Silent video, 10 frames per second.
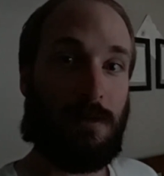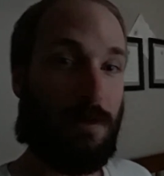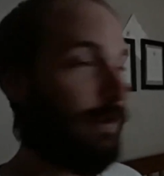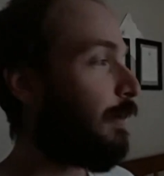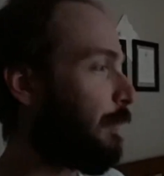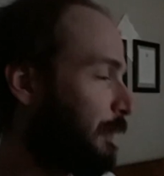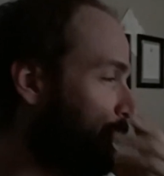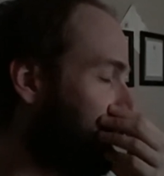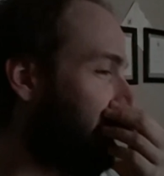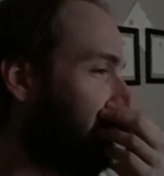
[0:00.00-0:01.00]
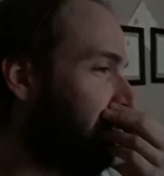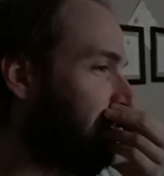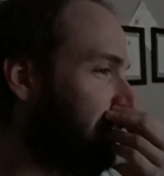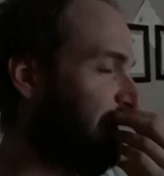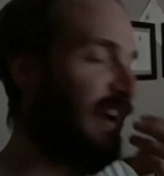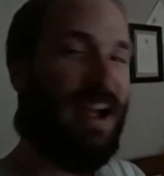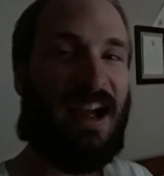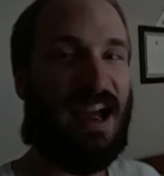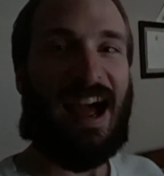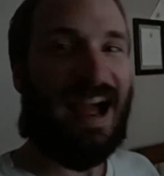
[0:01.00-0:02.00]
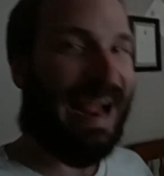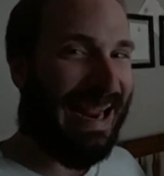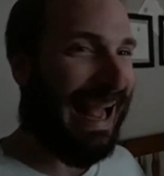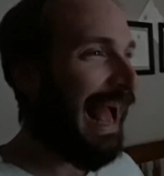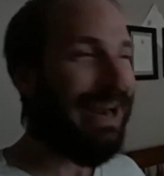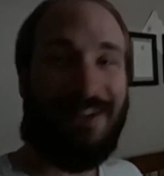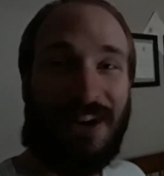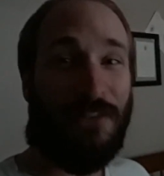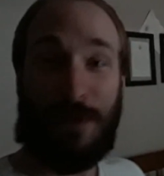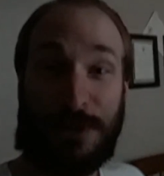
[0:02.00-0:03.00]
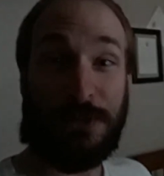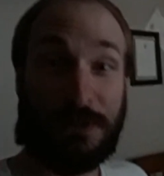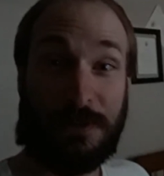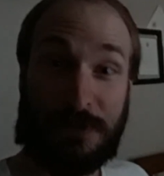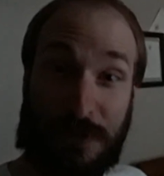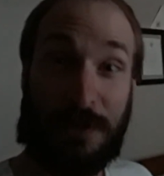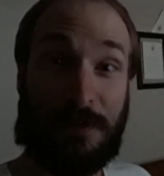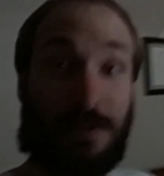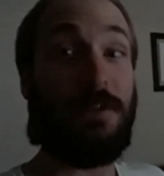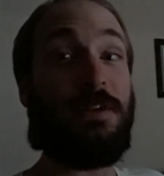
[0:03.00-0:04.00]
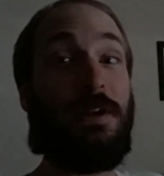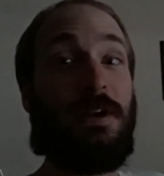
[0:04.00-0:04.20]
You know, I don't know if I should consider this,